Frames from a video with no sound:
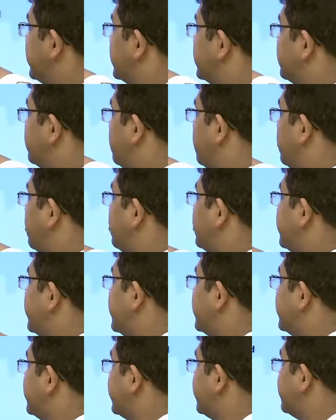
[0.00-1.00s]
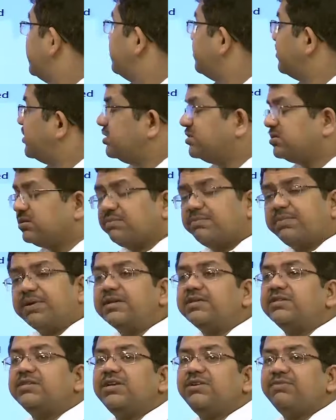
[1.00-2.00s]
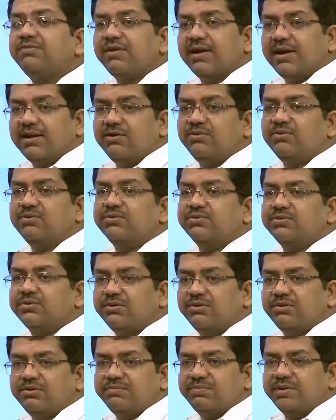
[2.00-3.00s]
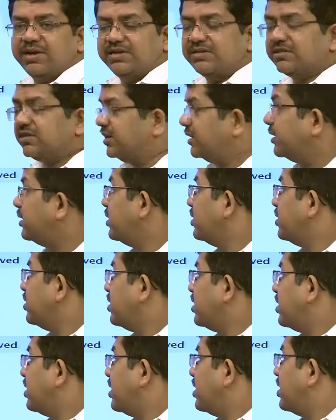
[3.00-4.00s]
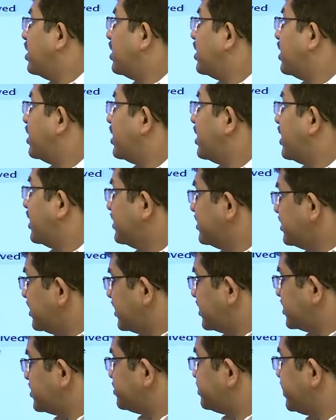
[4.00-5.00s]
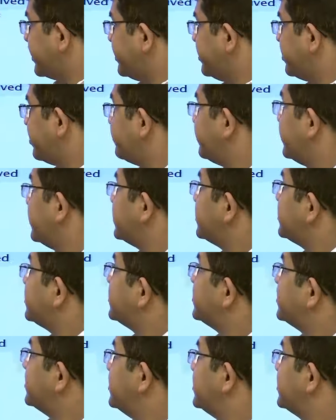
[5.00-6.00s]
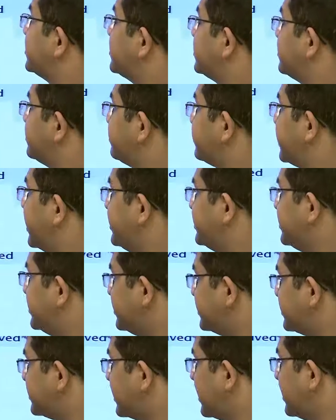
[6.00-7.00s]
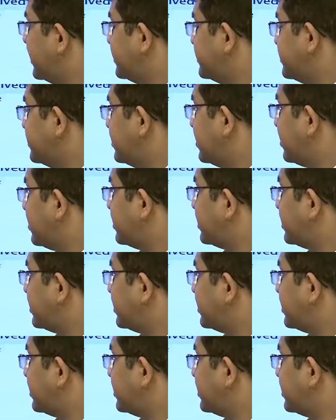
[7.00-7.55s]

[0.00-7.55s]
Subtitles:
is more tilted towards perceived value pricing. Another aspect of this pricing strategy or